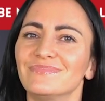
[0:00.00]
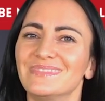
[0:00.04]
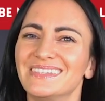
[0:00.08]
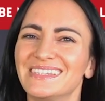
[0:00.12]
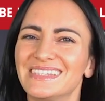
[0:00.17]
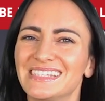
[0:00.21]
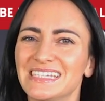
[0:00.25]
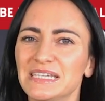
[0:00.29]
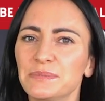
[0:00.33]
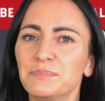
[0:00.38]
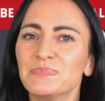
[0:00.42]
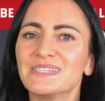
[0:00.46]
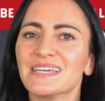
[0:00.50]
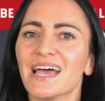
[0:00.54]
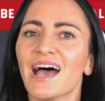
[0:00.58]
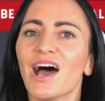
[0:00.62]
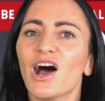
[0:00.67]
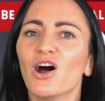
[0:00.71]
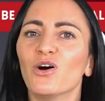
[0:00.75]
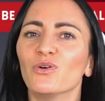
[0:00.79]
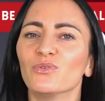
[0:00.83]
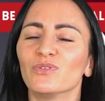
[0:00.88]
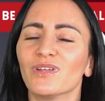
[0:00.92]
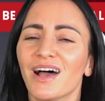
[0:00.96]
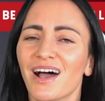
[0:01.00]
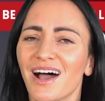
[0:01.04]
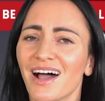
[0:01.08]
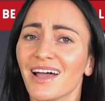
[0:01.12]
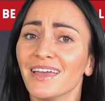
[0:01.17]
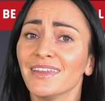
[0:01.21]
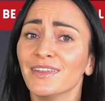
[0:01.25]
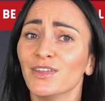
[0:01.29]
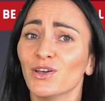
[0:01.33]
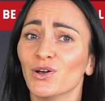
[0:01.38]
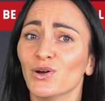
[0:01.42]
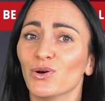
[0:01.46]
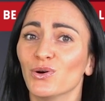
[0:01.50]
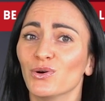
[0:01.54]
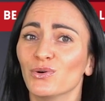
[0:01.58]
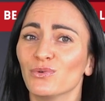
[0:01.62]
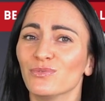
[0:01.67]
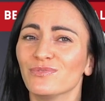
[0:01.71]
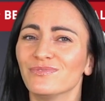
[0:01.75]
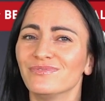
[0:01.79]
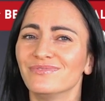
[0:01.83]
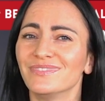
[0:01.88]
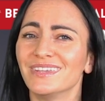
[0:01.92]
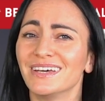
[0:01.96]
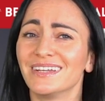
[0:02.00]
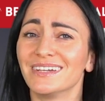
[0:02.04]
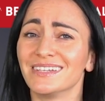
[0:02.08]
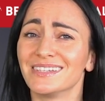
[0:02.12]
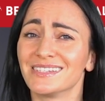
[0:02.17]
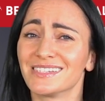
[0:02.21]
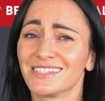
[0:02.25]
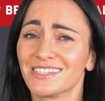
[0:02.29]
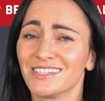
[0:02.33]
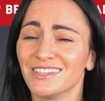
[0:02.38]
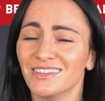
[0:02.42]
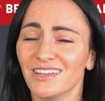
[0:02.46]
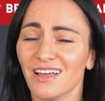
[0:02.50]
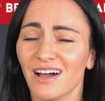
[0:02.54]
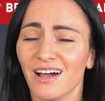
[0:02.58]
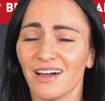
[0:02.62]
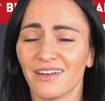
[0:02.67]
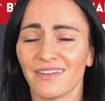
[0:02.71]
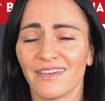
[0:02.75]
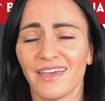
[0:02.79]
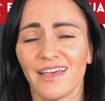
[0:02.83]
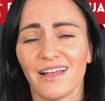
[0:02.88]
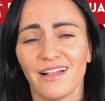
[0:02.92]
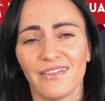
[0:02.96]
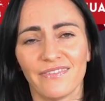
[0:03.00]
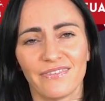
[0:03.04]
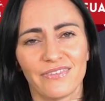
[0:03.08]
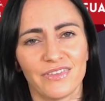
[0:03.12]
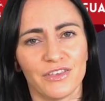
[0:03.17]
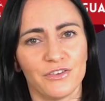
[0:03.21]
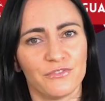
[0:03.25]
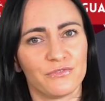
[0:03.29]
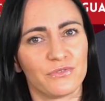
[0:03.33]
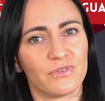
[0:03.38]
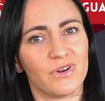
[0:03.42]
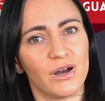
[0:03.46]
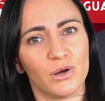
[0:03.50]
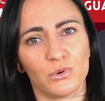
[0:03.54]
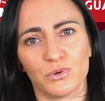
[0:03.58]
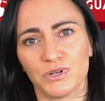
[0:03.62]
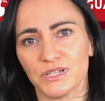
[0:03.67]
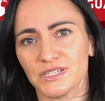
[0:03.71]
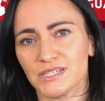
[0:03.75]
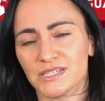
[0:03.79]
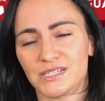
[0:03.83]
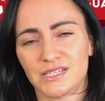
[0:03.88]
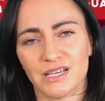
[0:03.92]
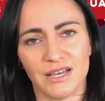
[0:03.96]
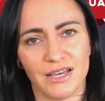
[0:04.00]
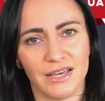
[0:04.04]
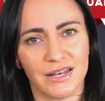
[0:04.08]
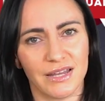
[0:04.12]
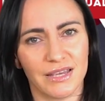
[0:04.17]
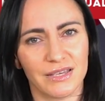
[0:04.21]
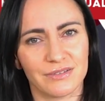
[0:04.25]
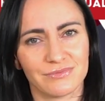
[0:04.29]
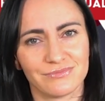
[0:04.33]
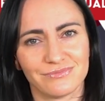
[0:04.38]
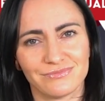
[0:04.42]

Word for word: Deep down, I know that it's not healthy for our society.